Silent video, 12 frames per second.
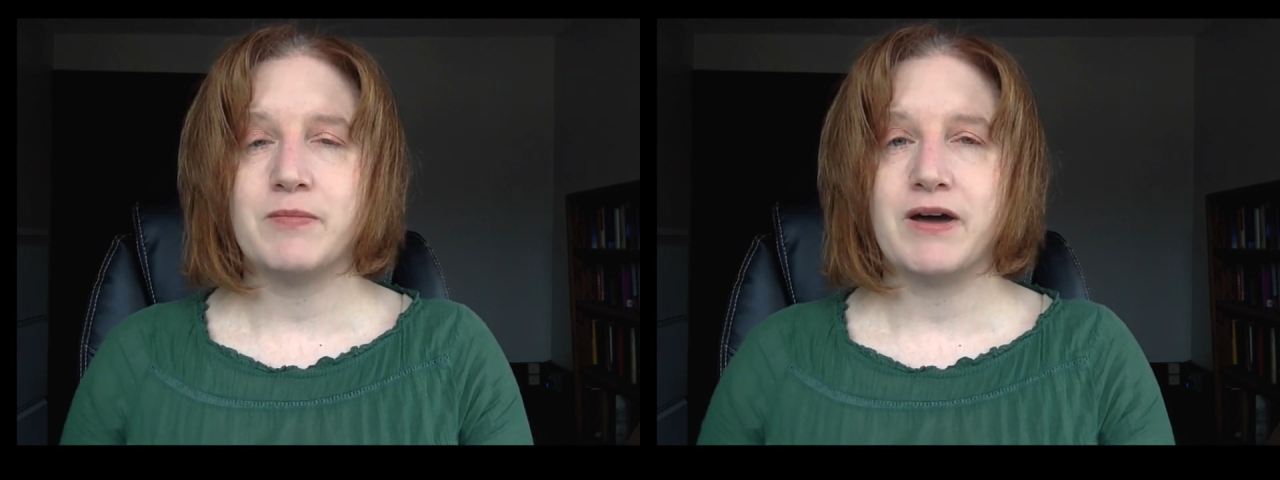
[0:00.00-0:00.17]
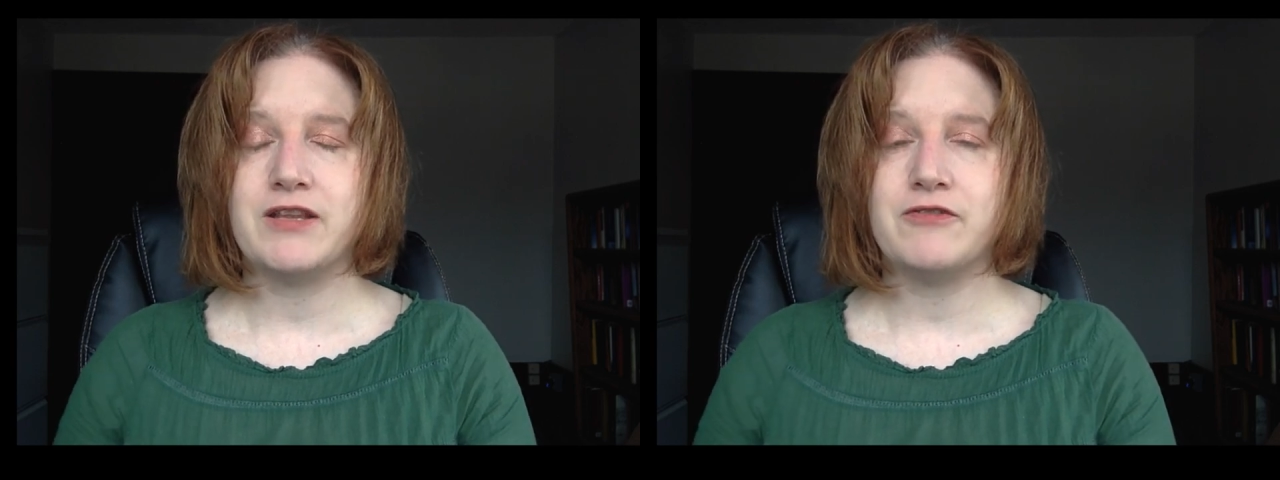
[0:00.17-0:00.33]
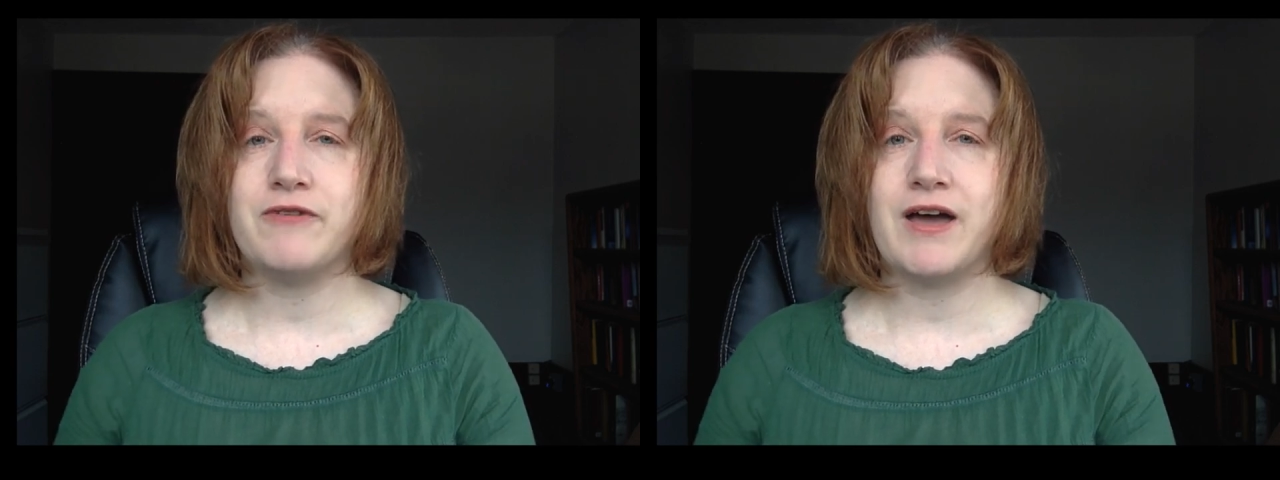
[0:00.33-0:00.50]

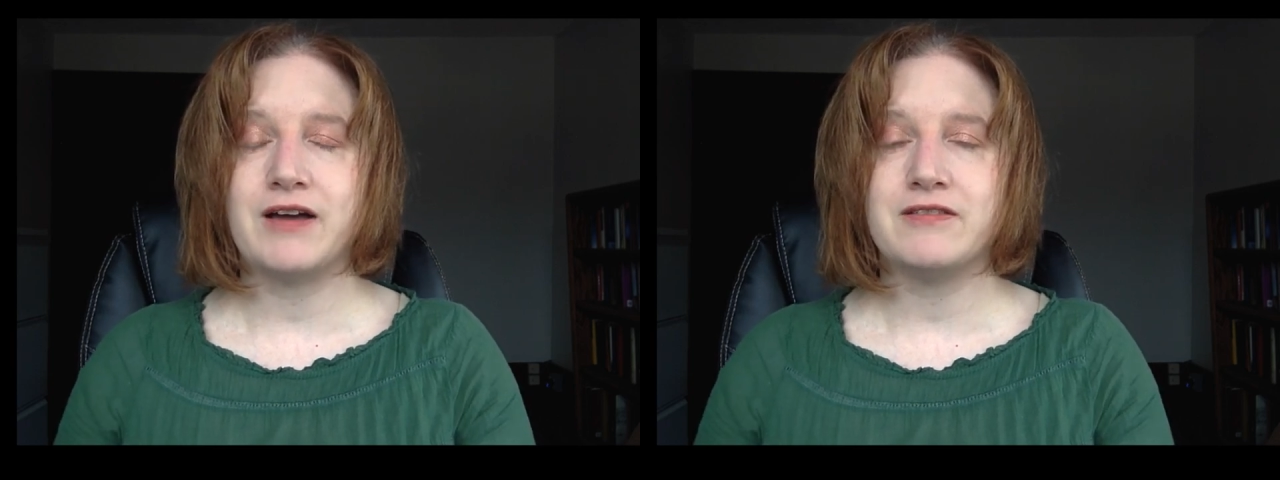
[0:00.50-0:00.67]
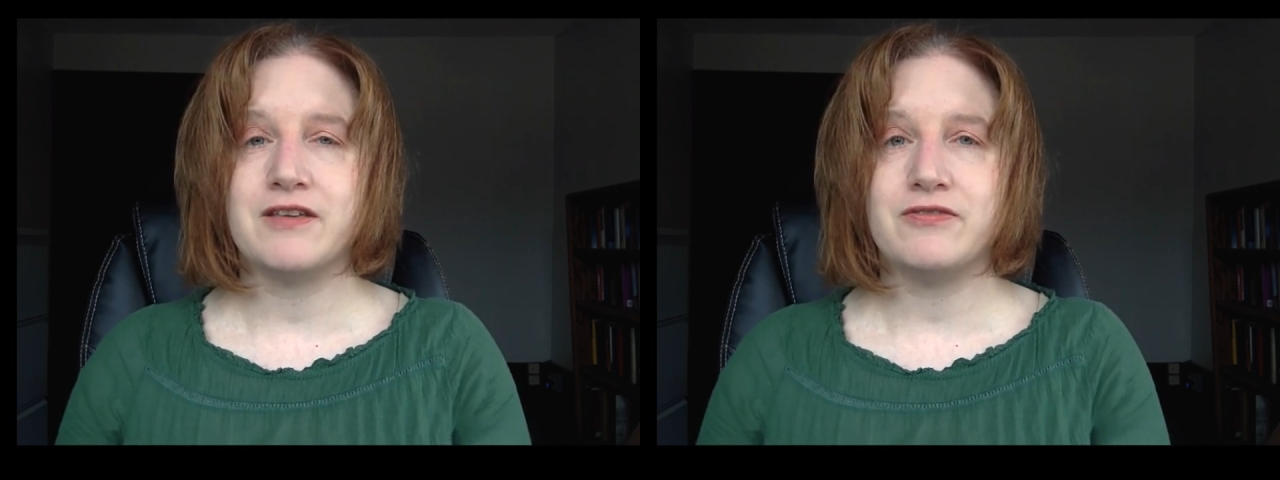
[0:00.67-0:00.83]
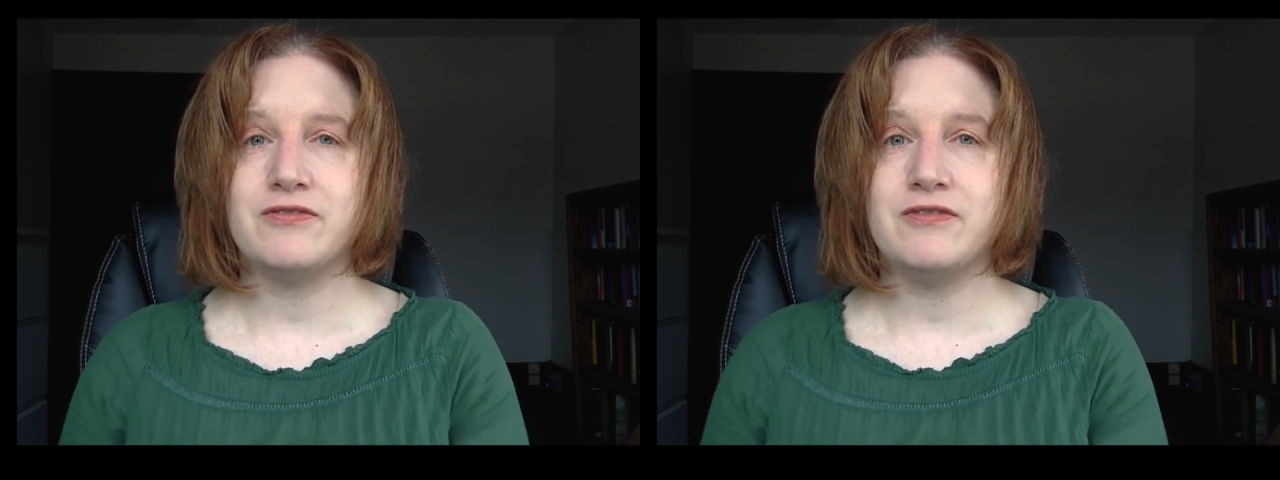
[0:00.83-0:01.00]
by the fact
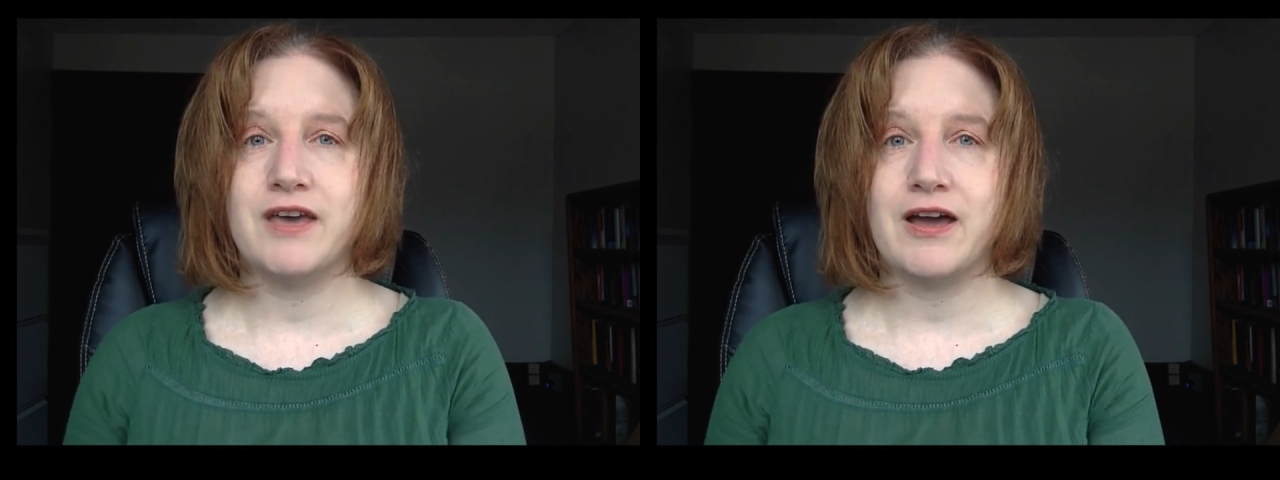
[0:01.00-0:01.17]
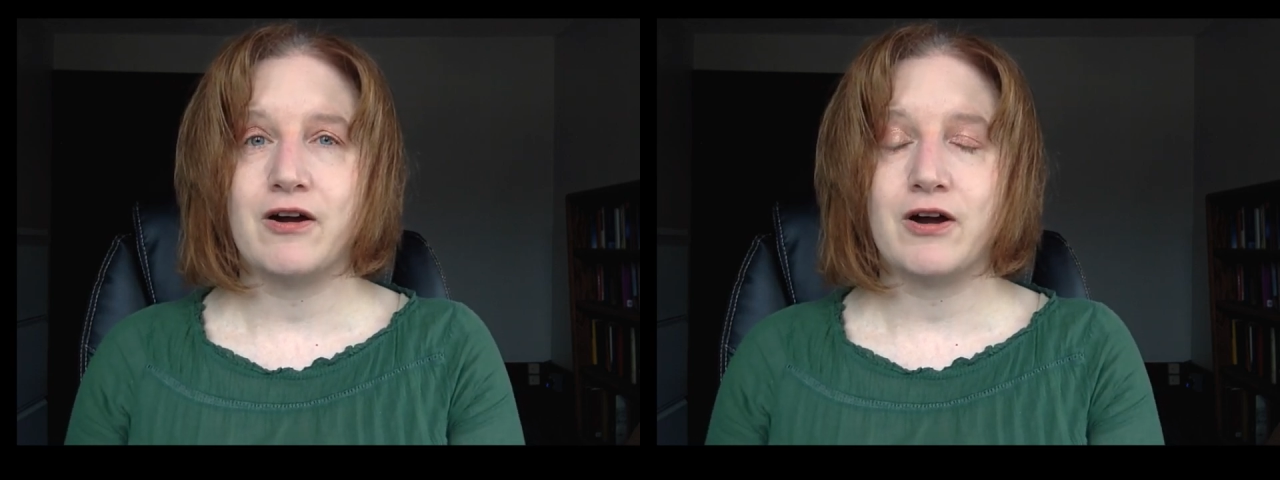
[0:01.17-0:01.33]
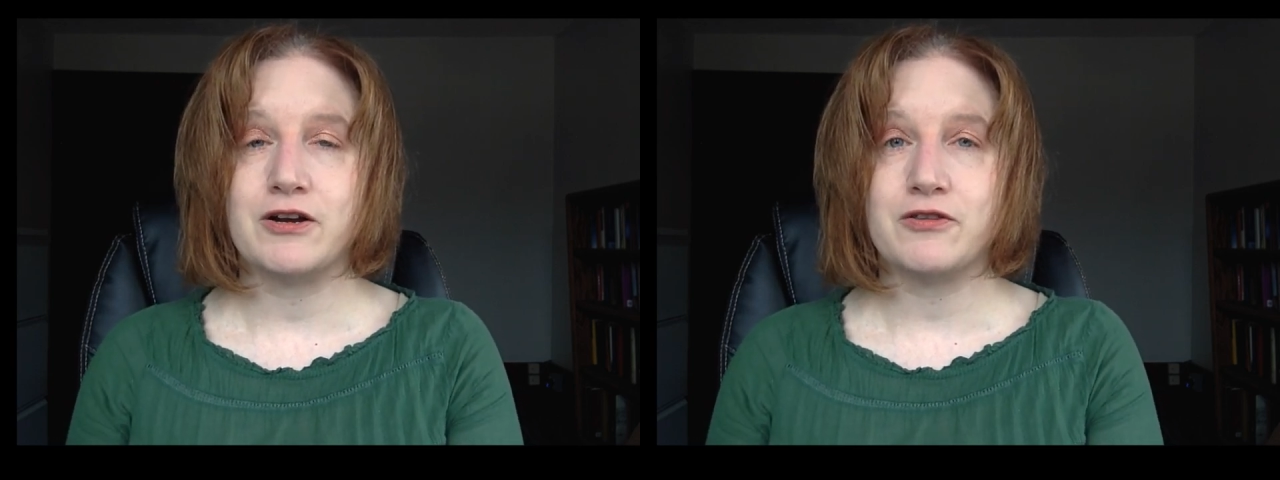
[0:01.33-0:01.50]
that they
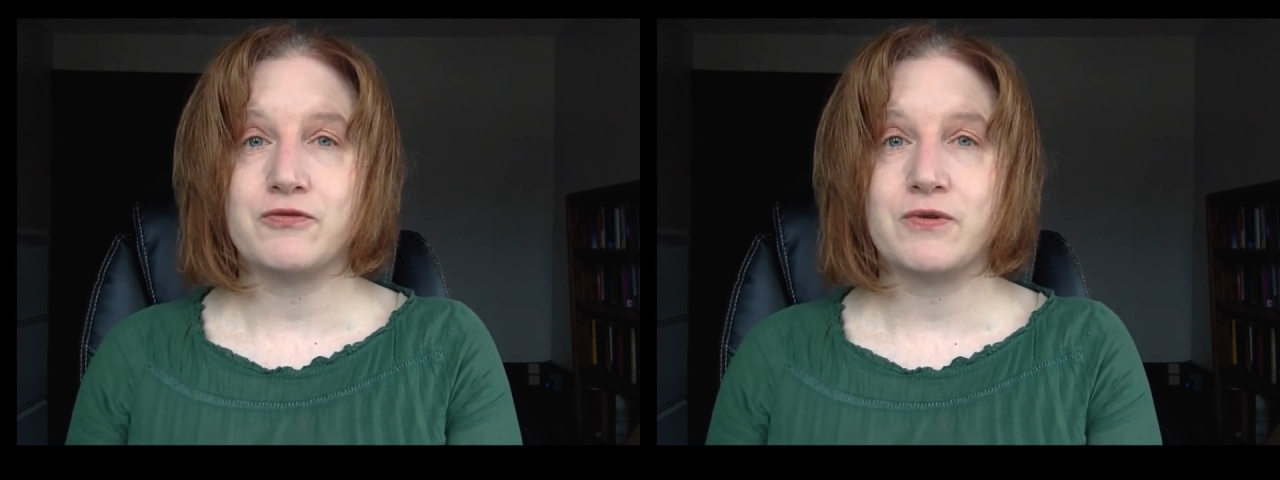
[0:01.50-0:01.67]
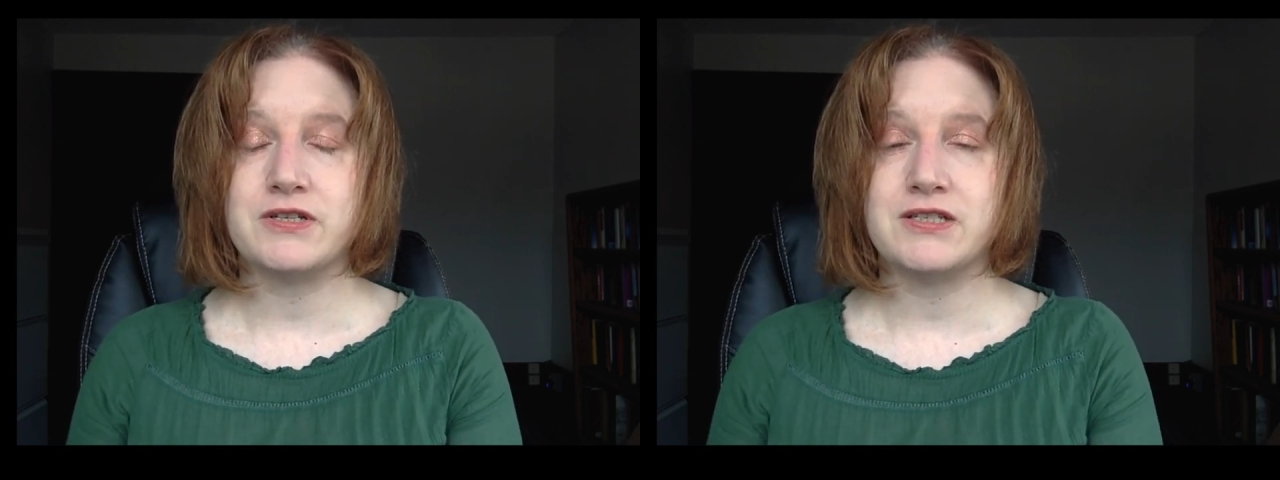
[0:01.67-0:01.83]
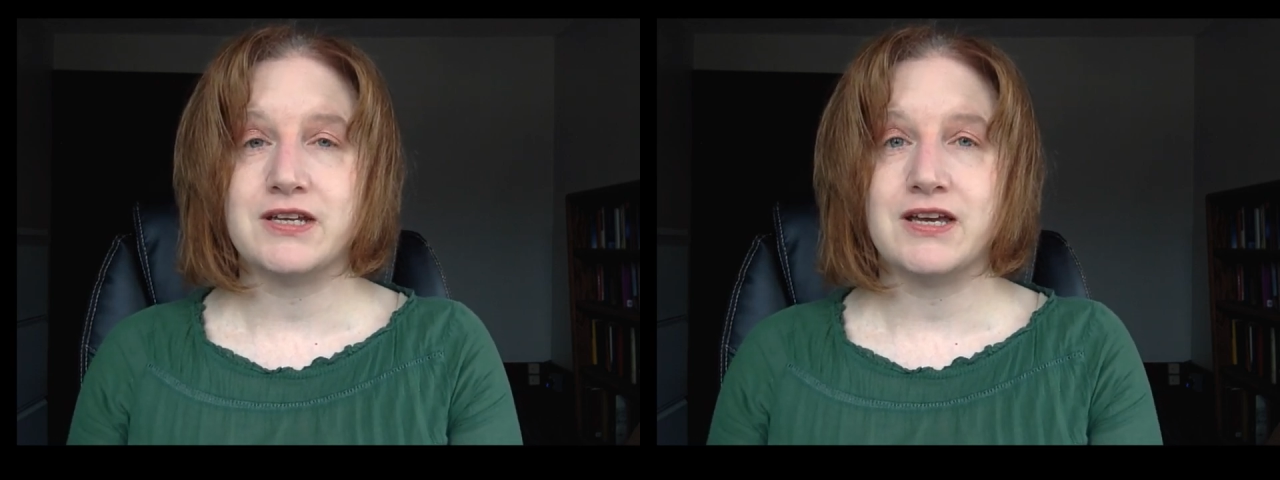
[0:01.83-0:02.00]
are on a
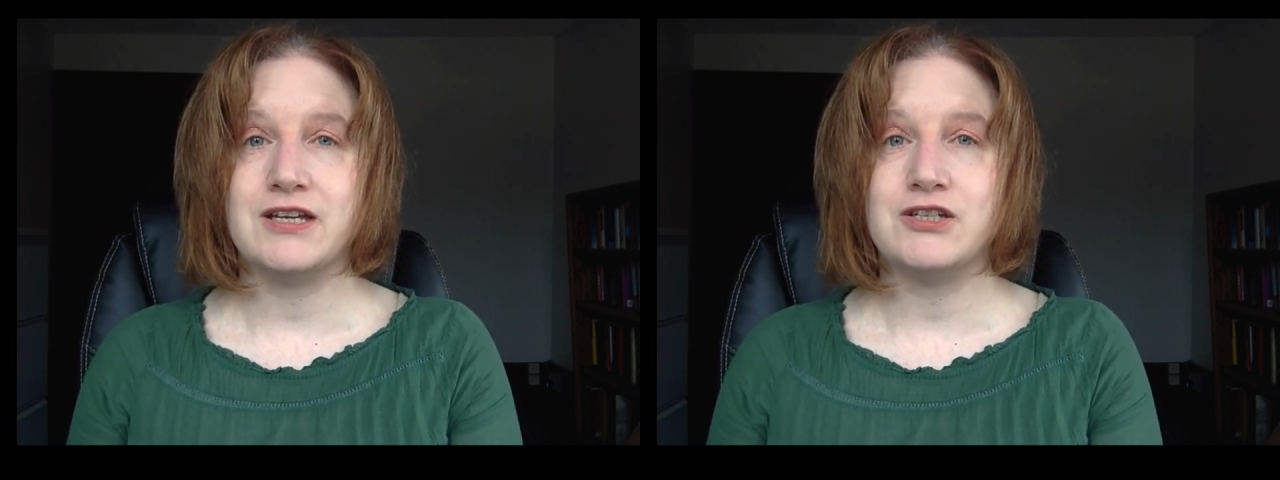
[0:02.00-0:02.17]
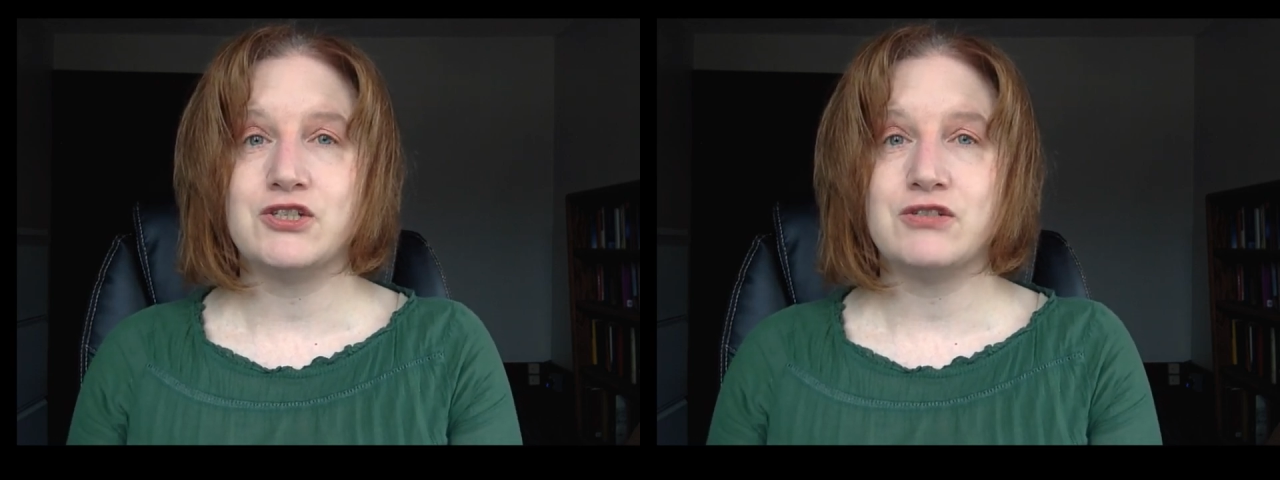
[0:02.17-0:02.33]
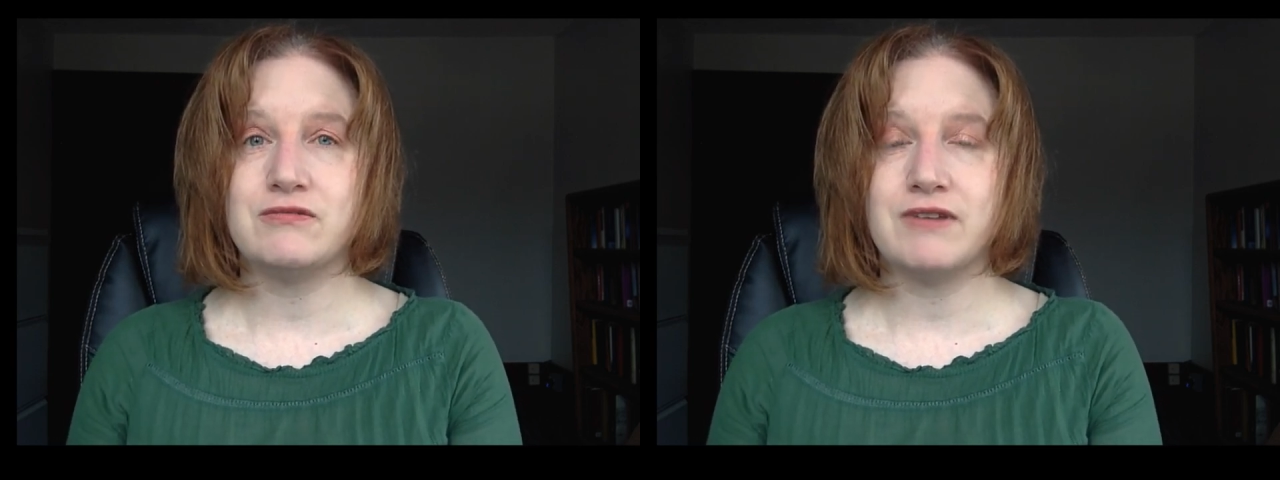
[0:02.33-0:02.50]
thrust
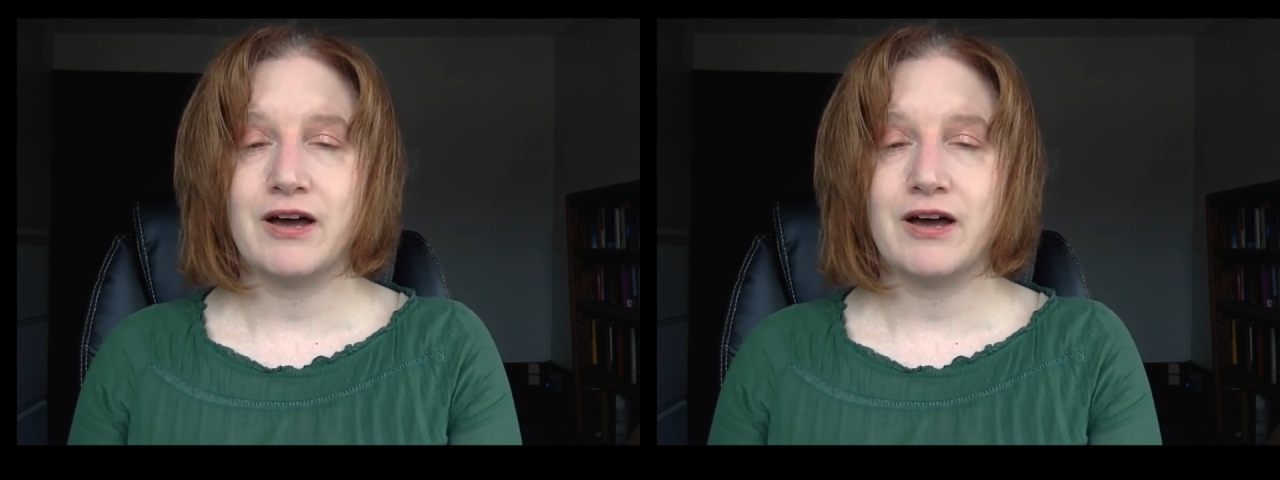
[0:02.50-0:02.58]
stage